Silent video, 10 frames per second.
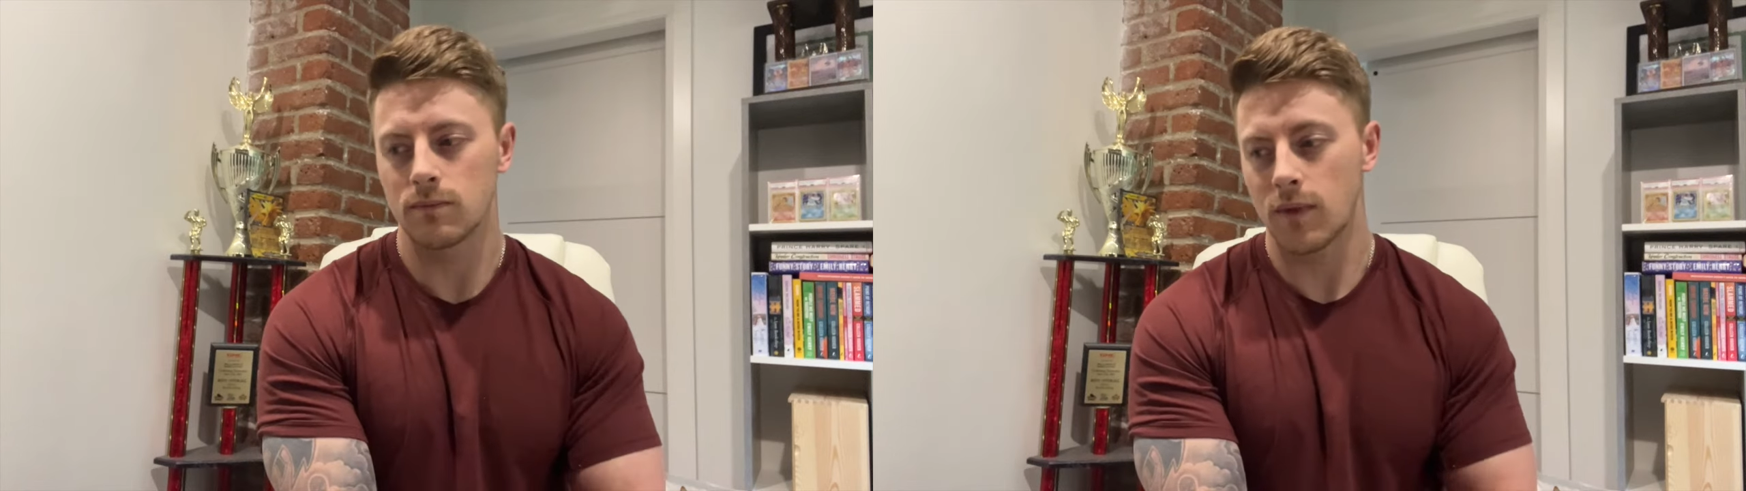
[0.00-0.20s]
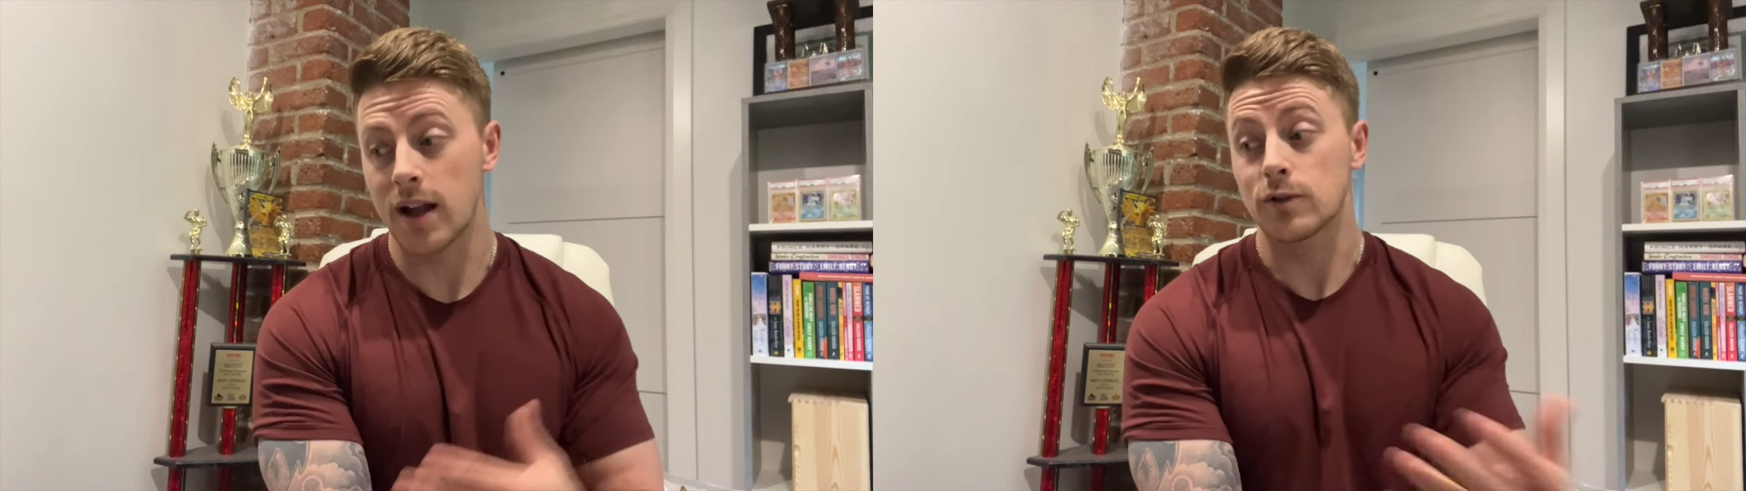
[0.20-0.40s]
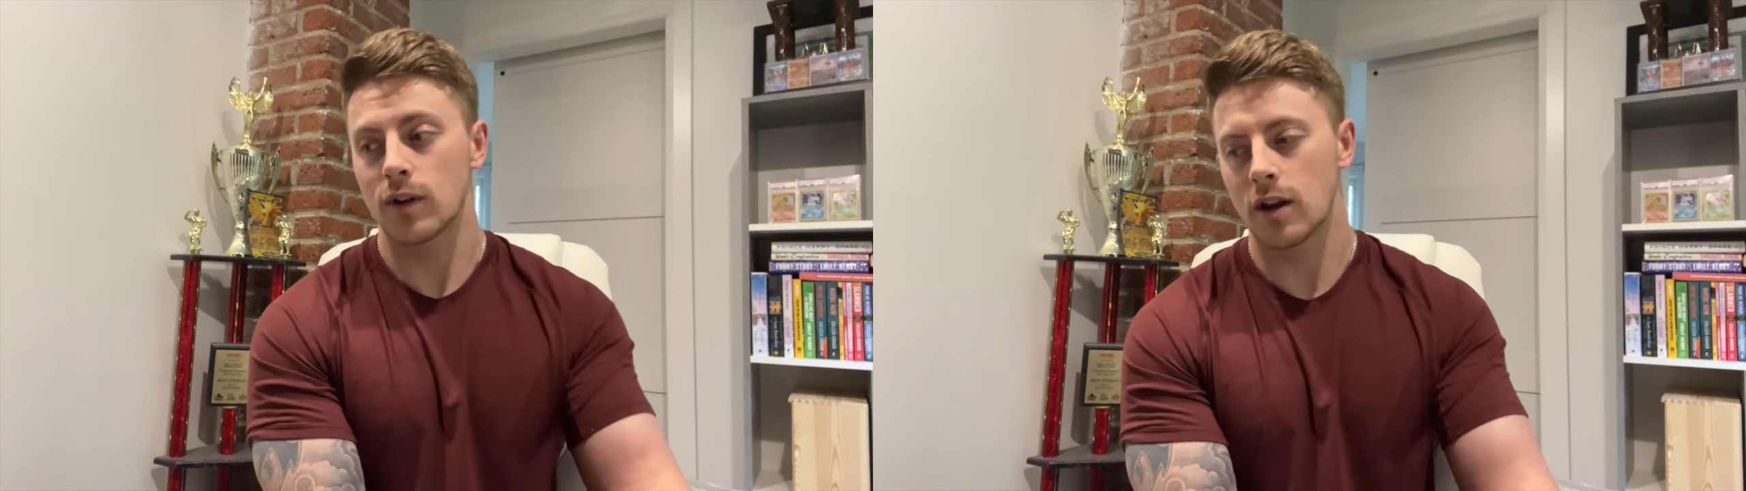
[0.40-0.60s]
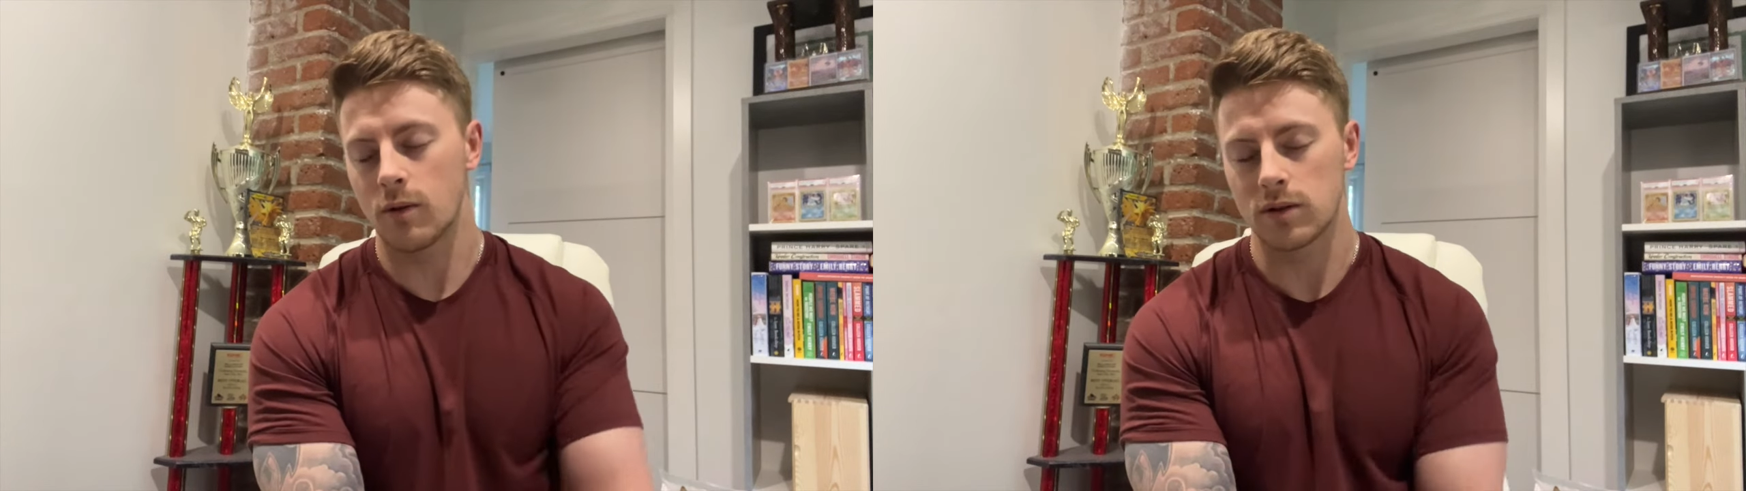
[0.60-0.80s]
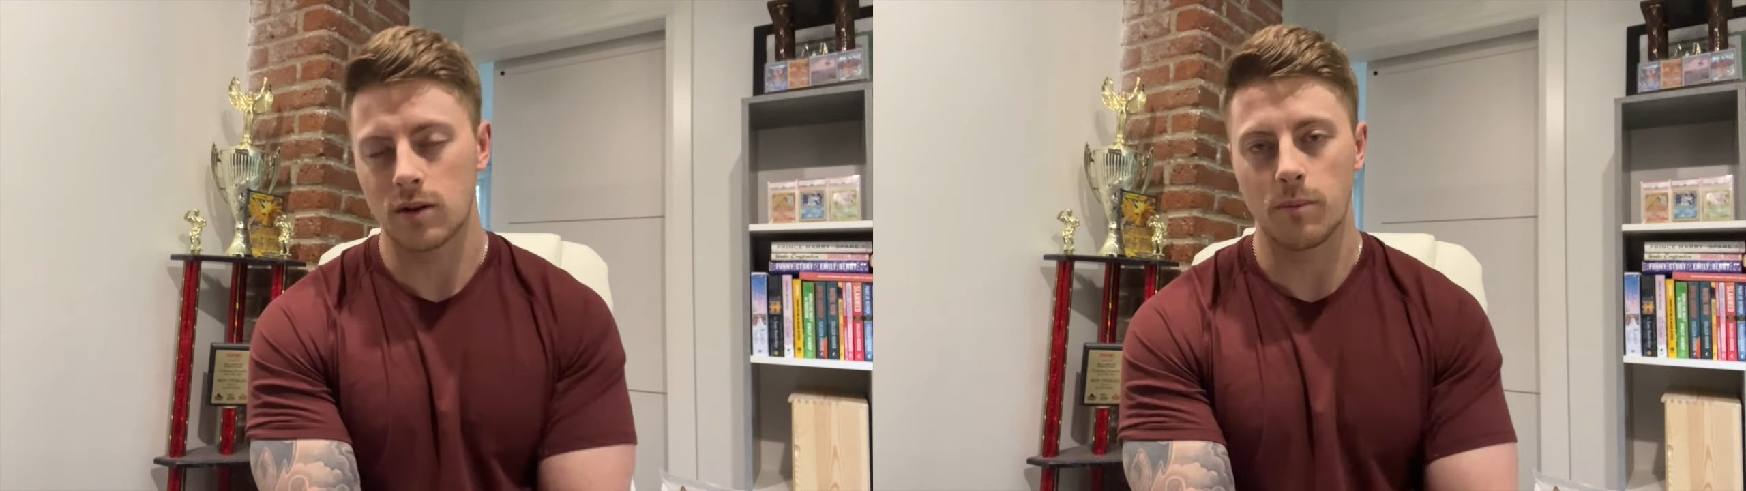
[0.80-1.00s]
last video
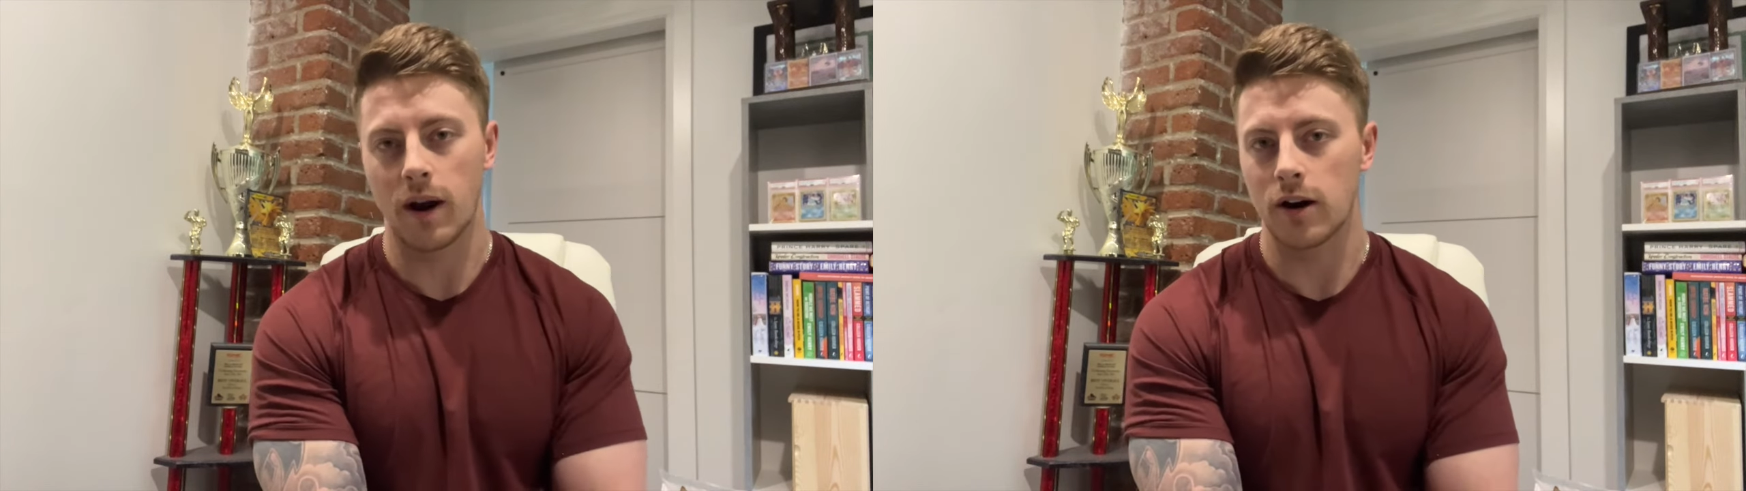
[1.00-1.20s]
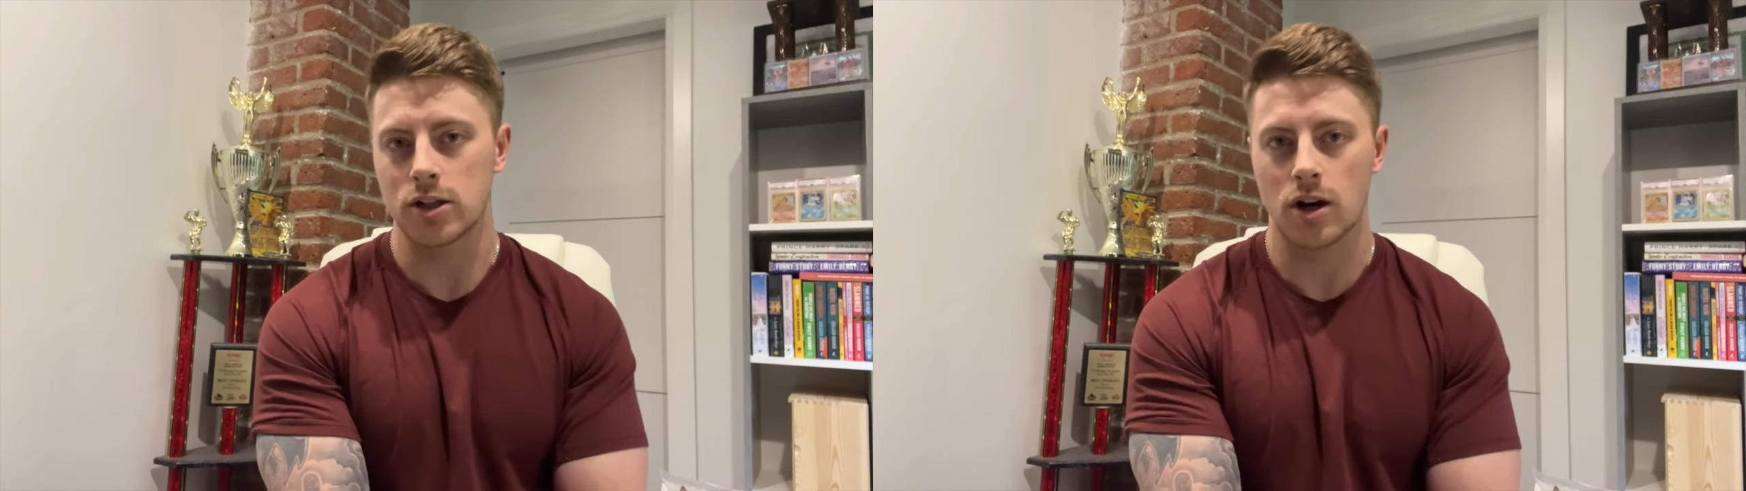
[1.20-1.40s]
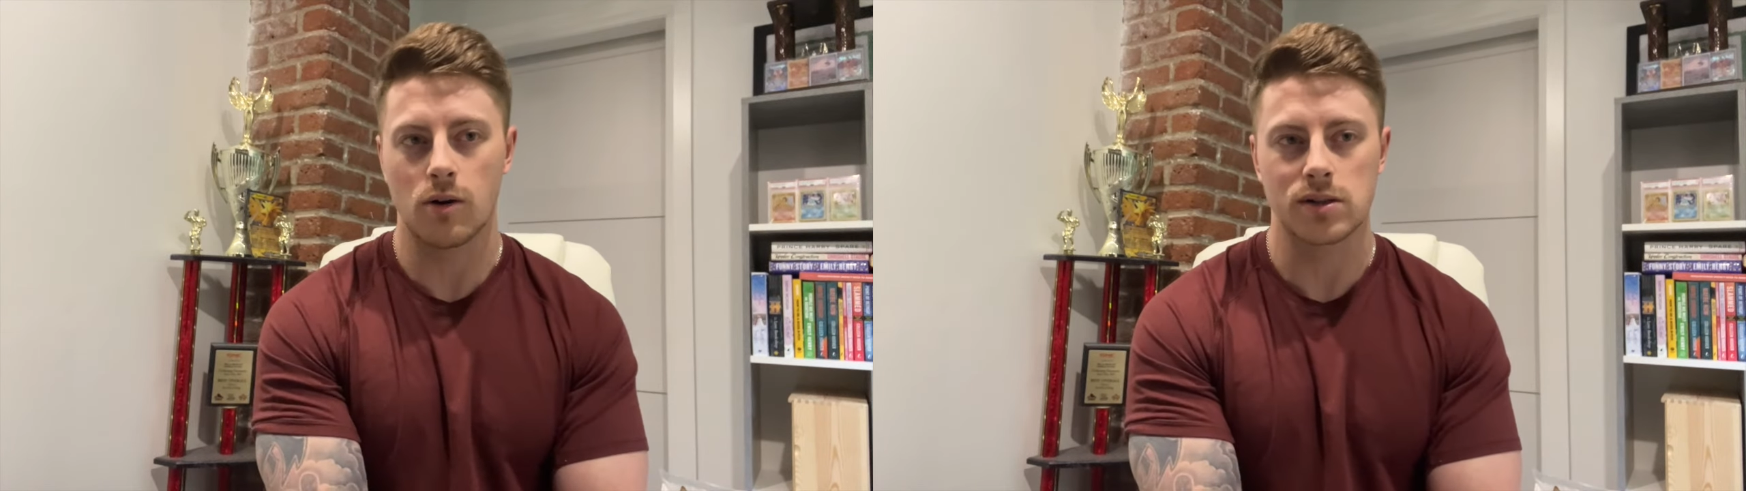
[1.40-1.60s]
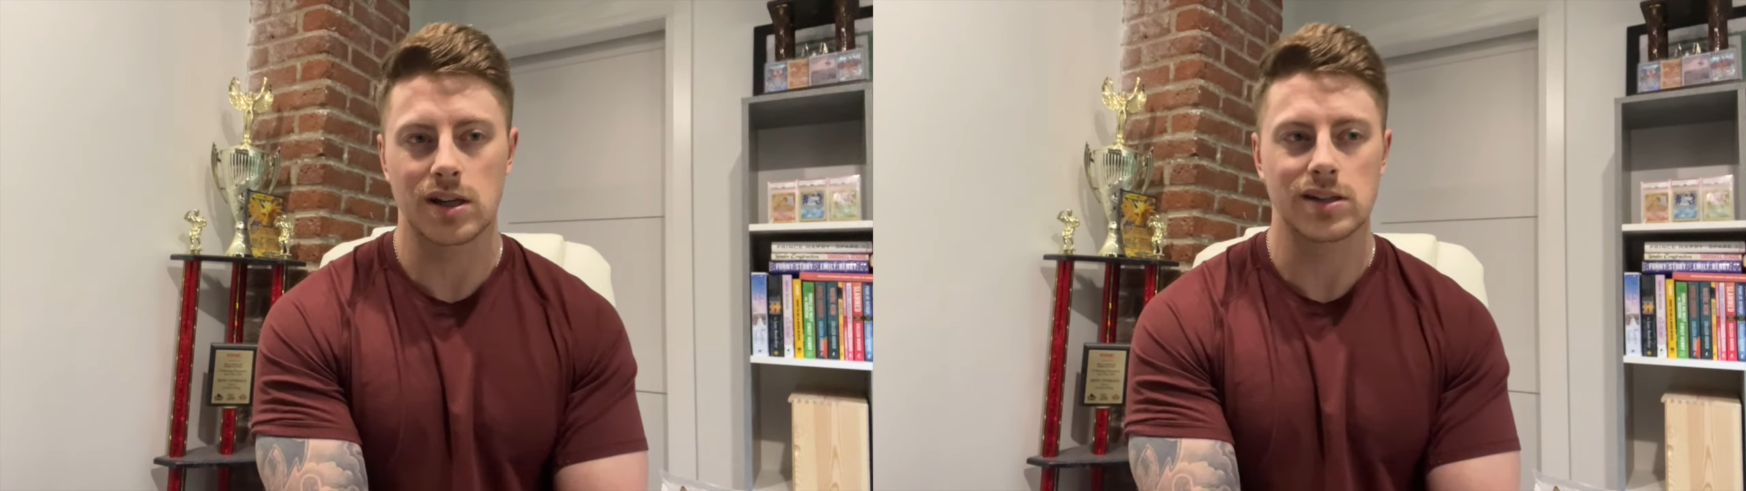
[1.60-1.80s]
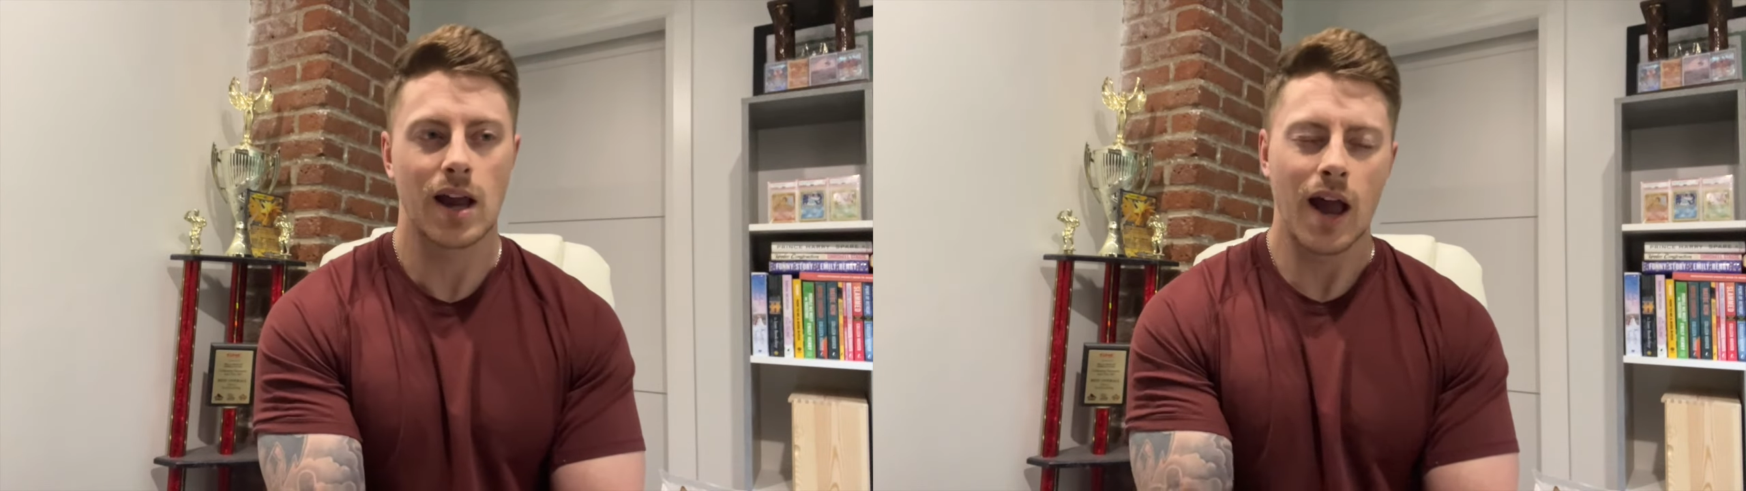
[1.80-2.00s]
with the Barrie show is
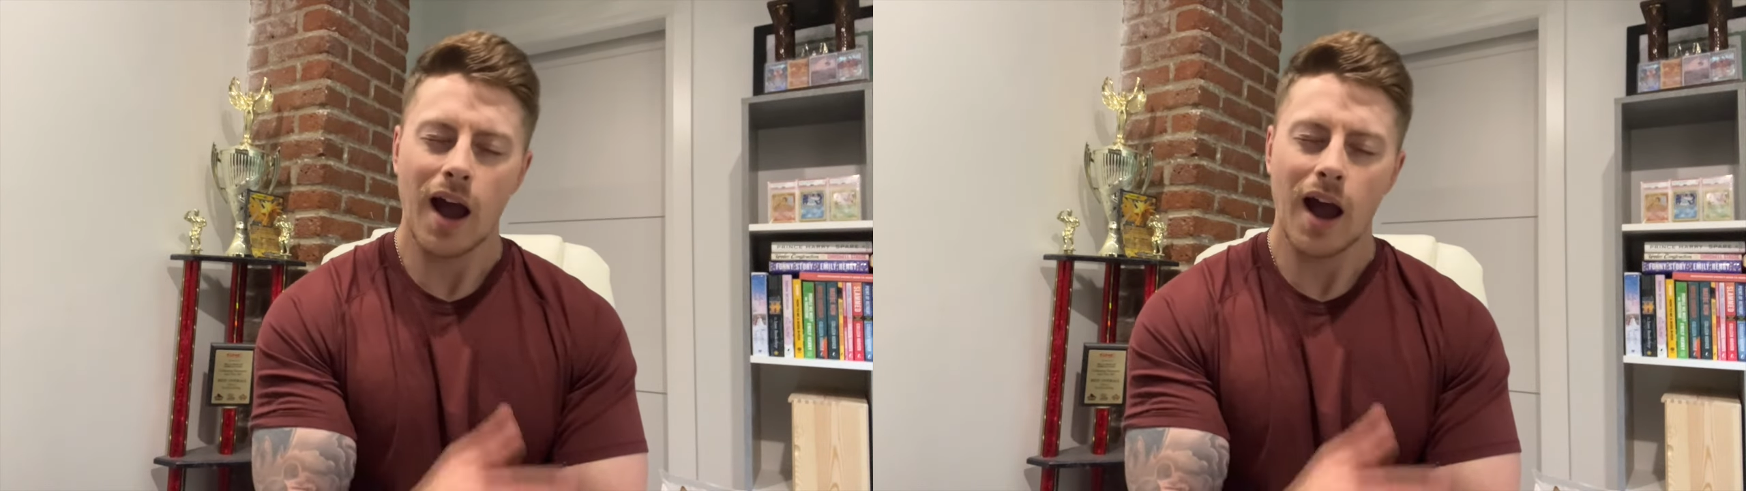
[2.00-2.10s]
his